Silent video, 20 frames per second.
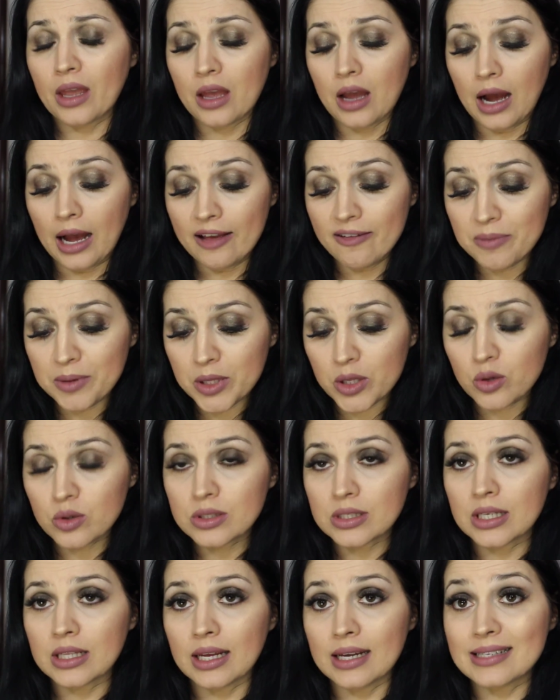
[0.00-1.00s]
I've been
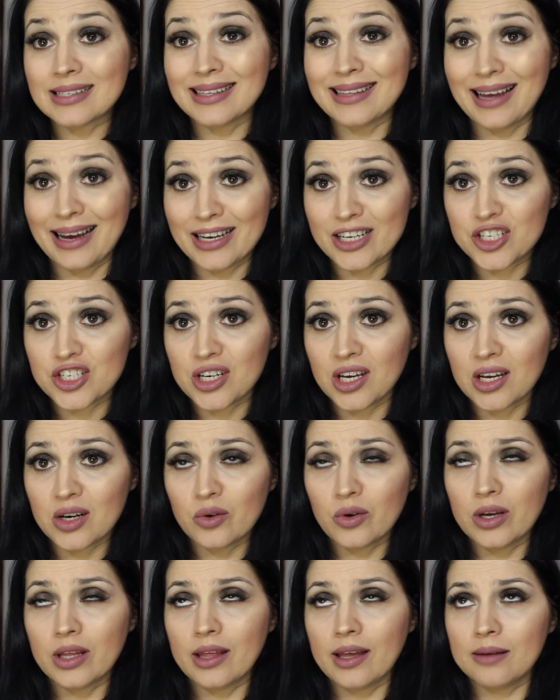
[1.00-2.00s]
using it as an
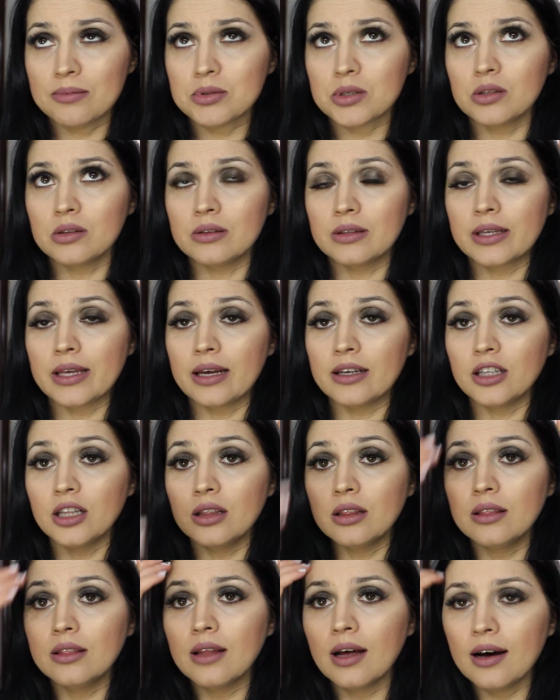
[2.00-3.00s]
eyeshadow, and I absolutely
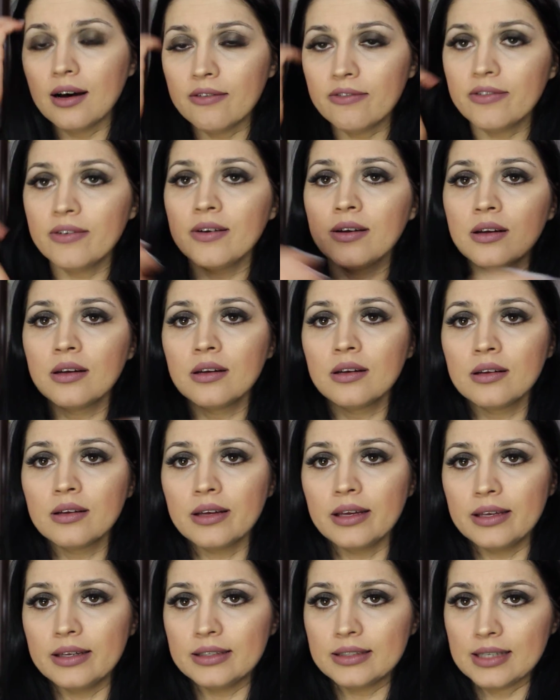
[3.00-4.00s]
love
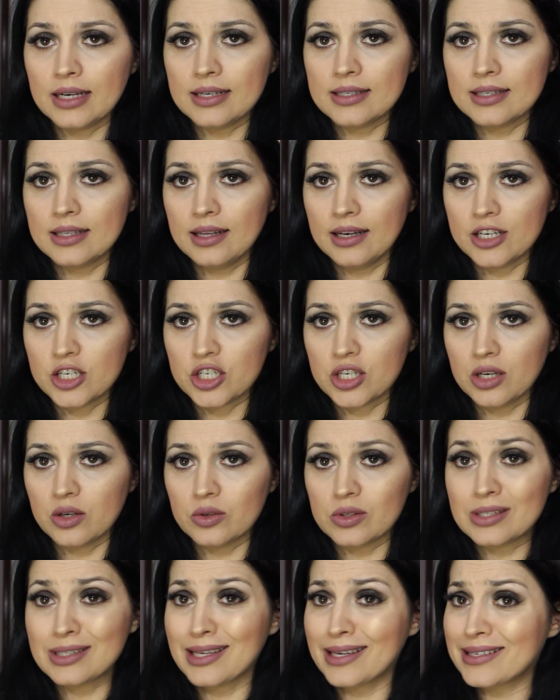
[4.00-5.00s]
it as an eyeshadow.
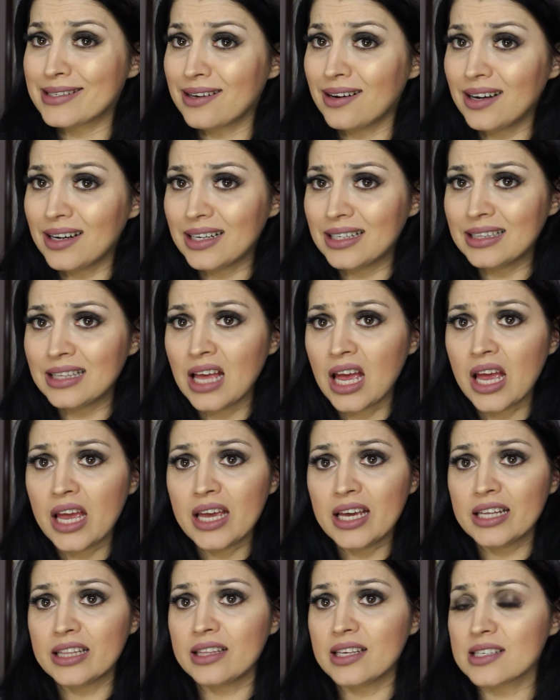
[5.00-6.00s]
It stays on,
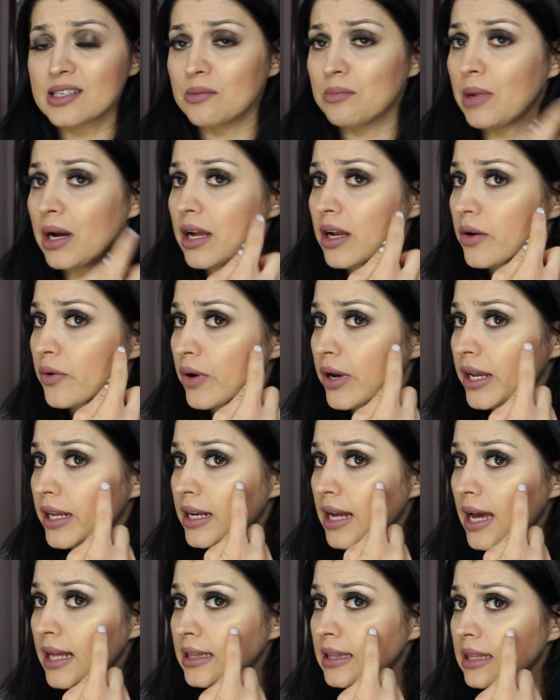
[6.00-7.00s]
it doesn't migrate
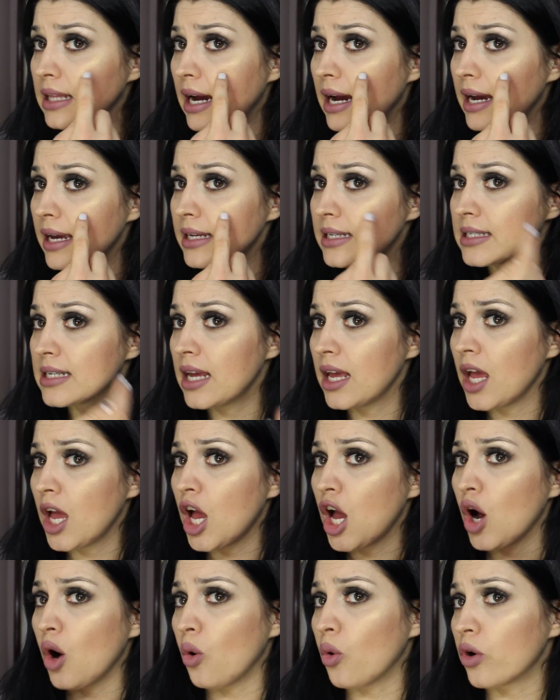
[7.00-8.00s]
at night,
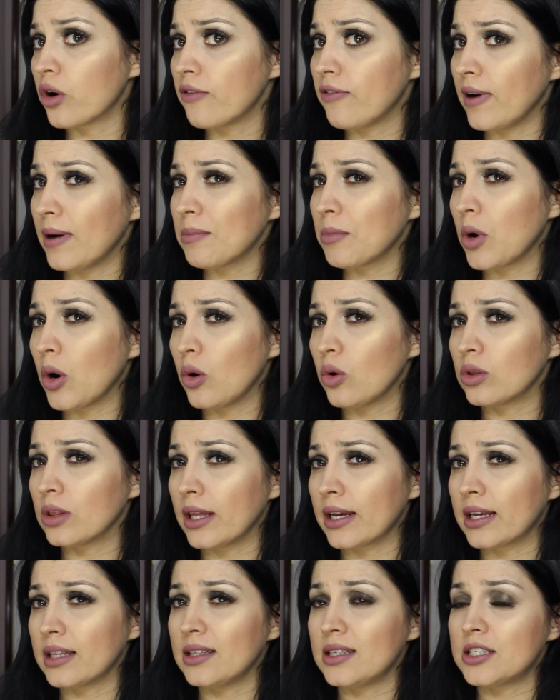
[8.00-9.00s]
or if I'm going
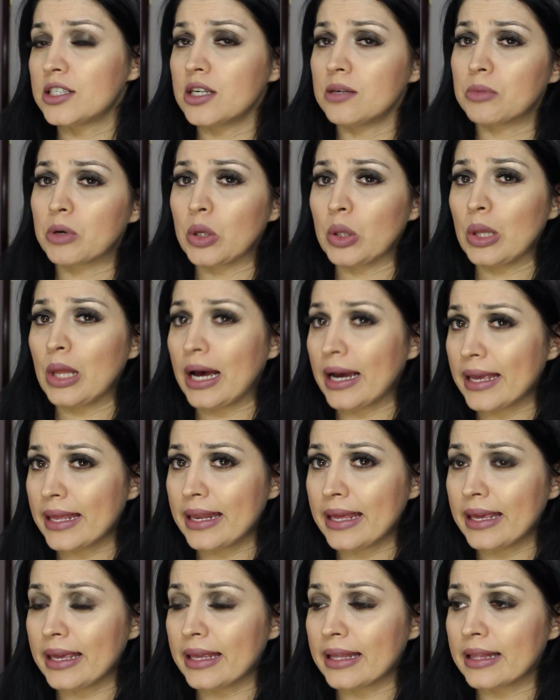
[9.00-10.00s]
like in the dimmer
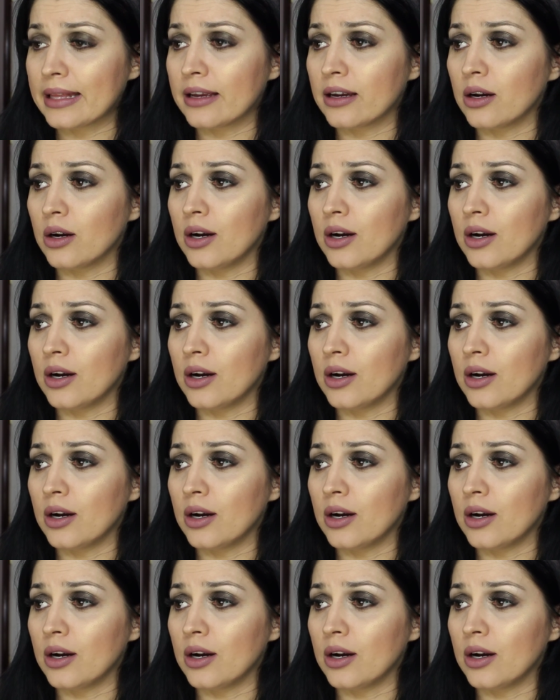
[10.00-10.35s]
lighting.